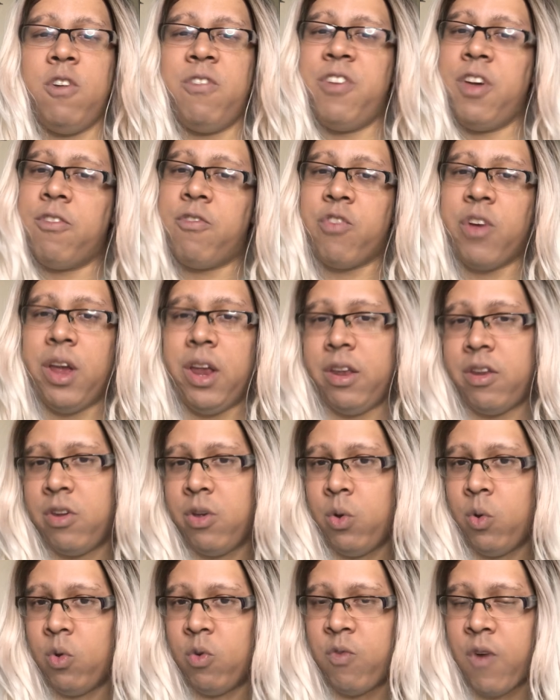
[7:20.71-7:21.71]
feel free
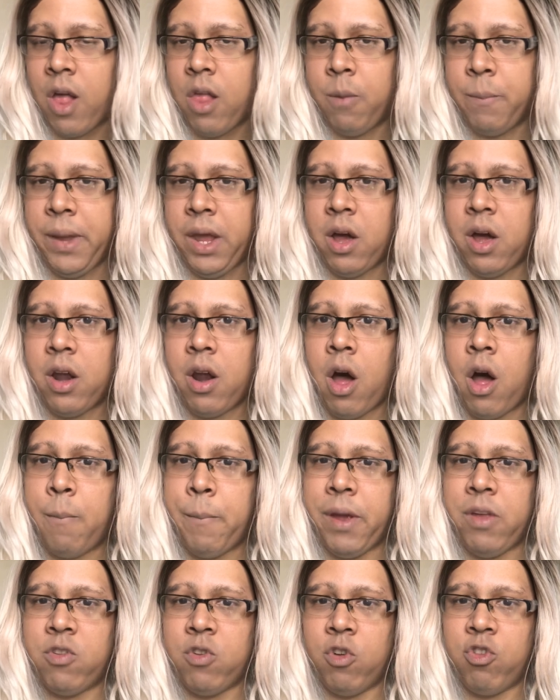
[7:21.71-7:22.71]
to follow me on all
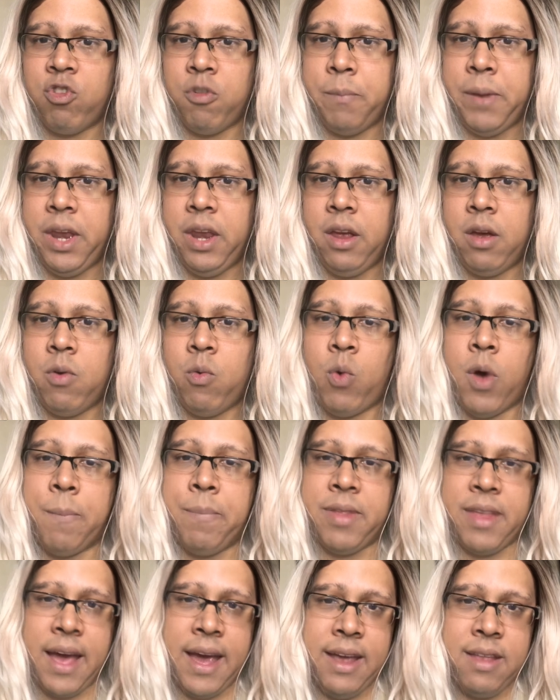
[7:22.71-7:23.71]
my social media
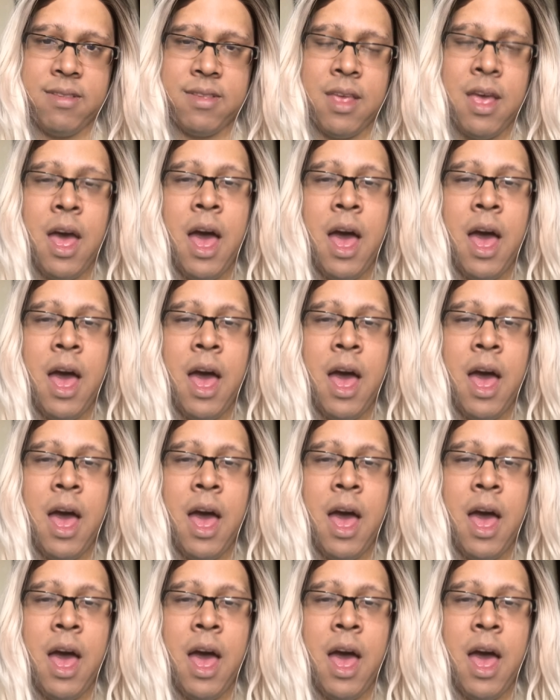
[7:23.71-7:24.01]
websites.